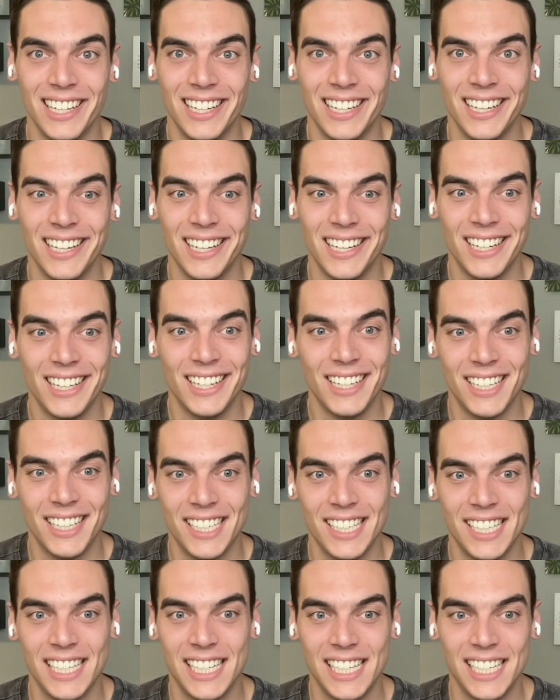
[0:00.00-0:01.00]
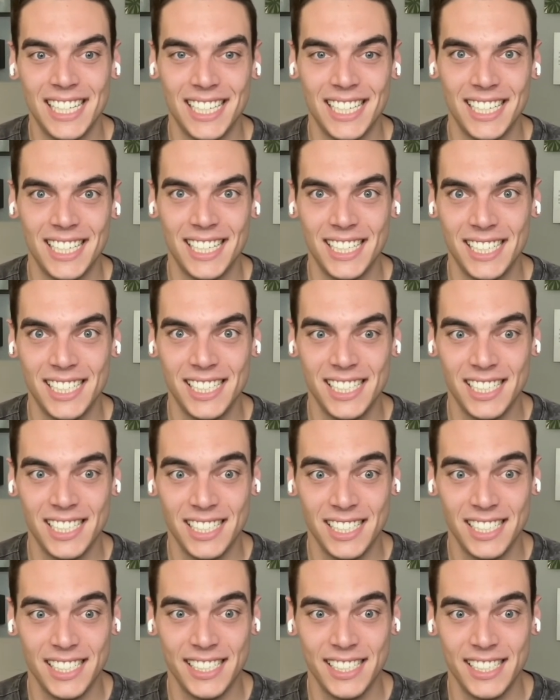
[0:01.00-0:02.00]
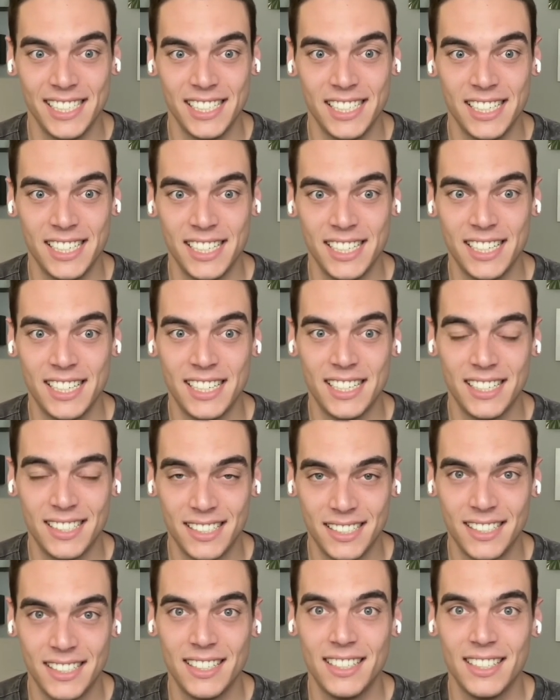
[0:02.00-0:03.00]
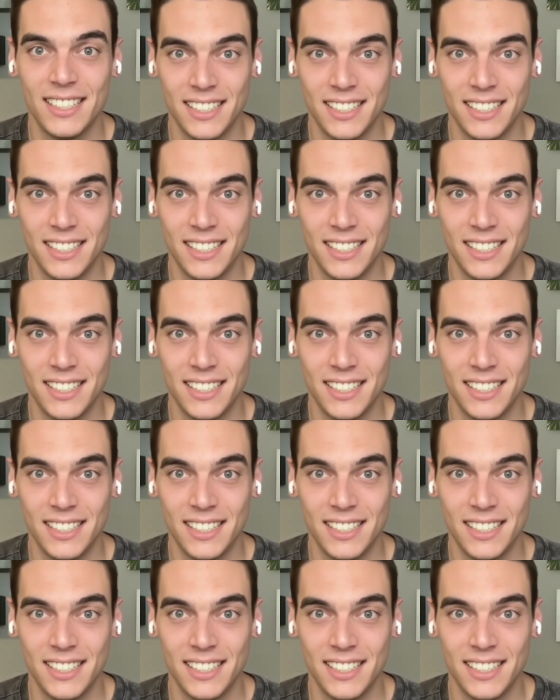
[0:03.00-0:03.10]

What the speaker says: (silent)